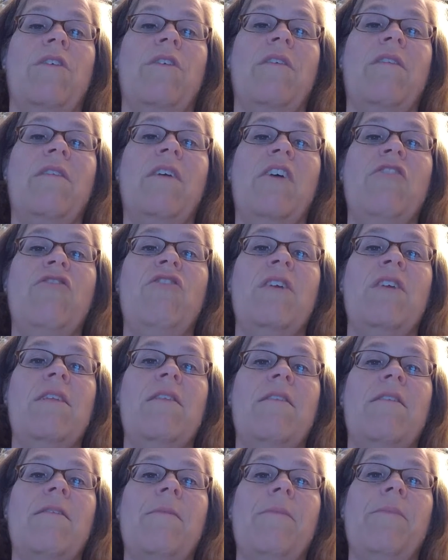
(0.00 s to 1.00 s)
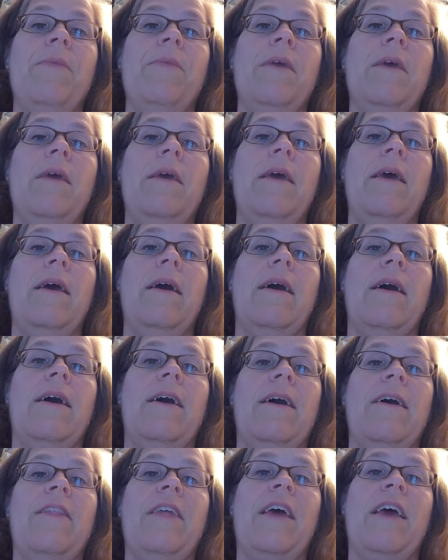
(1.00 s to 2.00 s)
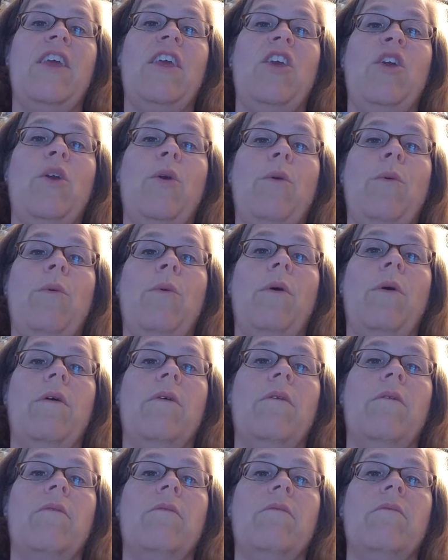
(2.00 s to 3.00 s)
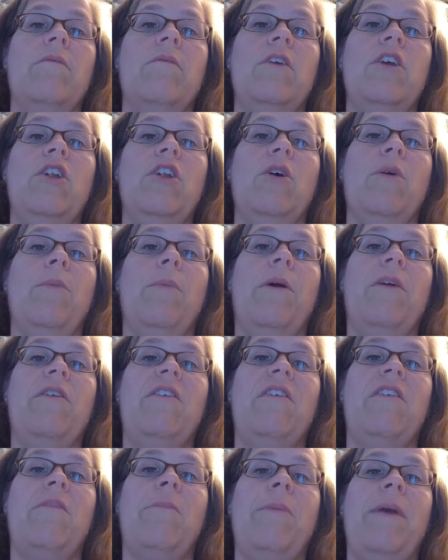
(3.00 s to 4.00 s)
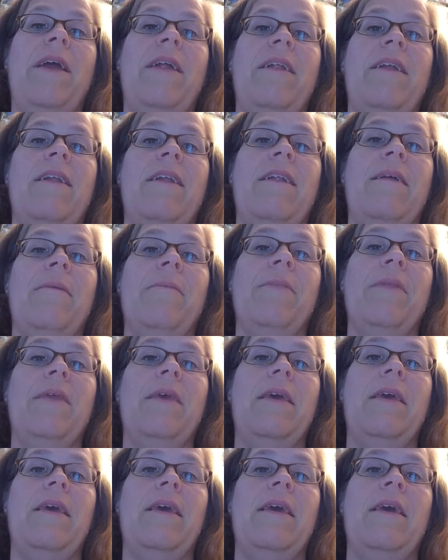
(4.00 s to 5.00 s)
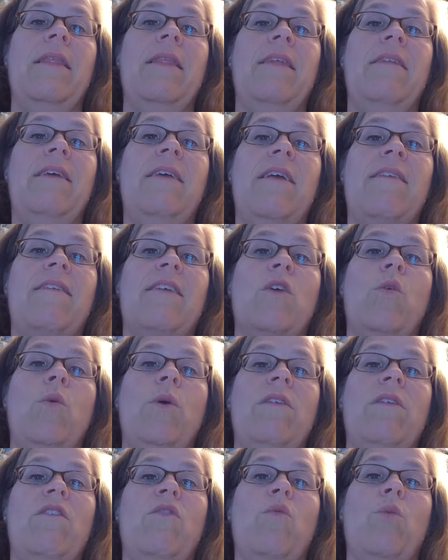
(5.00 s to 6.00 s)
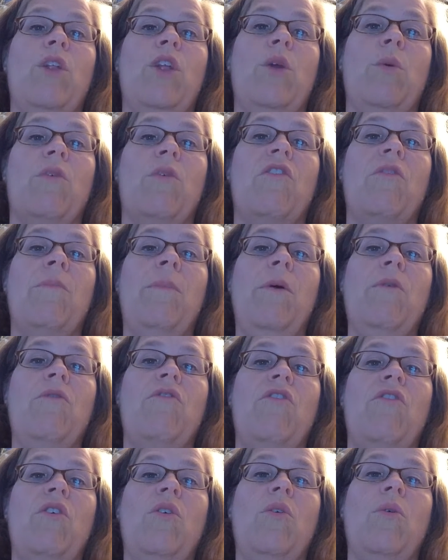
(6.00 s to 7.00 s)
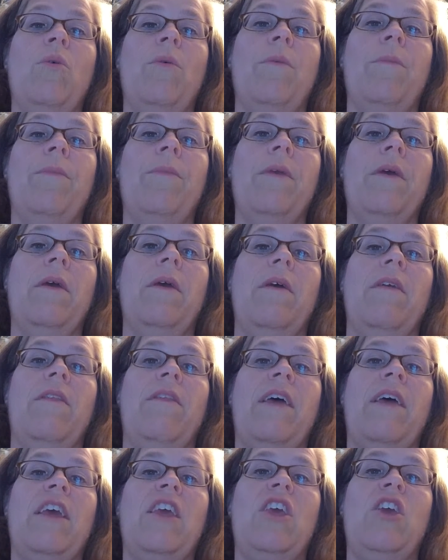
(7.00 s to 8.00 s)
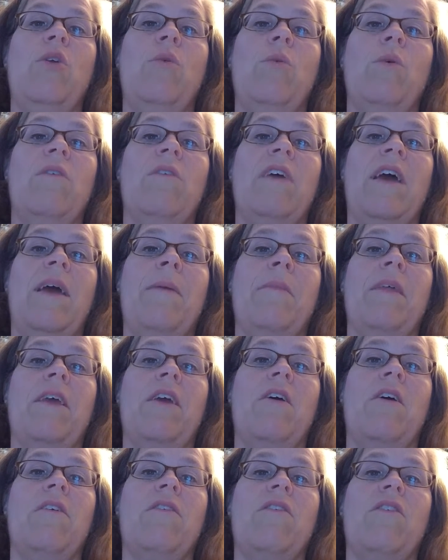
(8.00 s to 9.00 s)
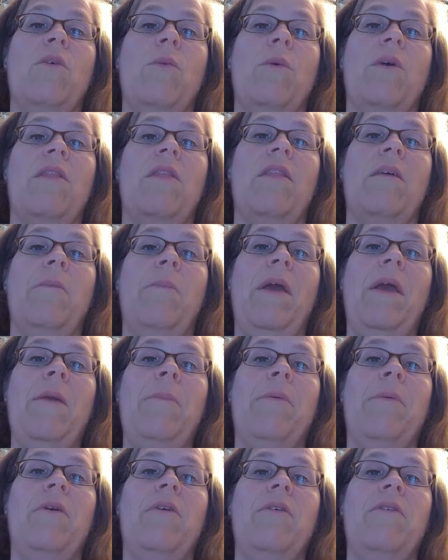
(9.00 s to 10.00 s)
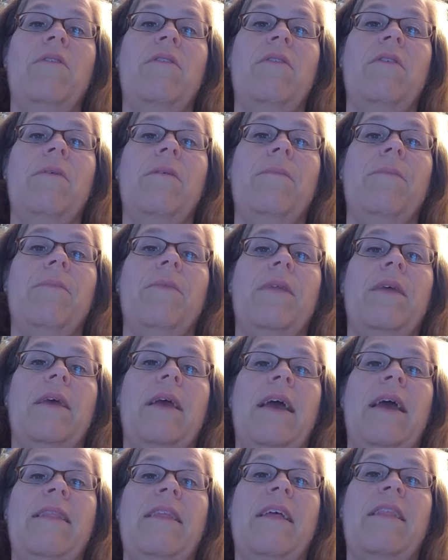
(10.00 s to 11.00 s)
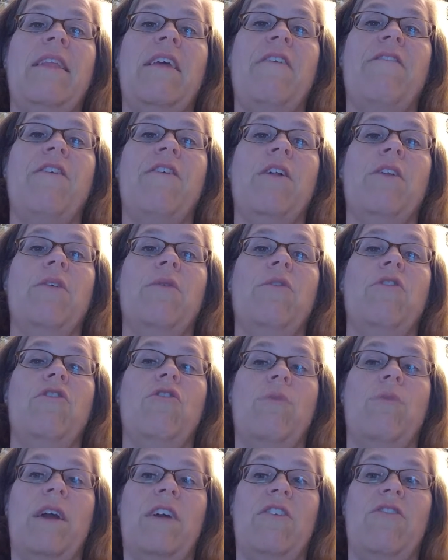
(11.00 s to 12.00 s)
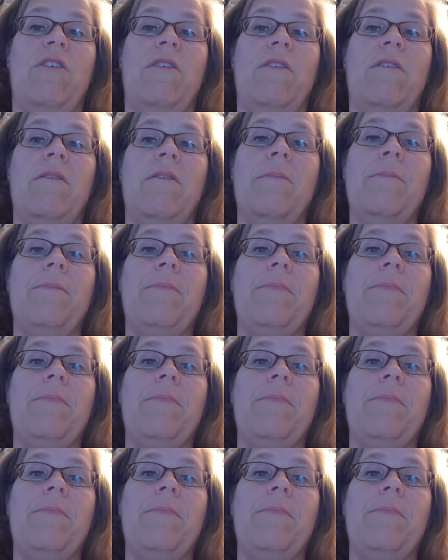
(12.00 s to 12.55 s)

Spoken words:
discussions, that you participated in the tests and quizzes when you were supposed to, that you were timely also with the papers, and that they followed directions.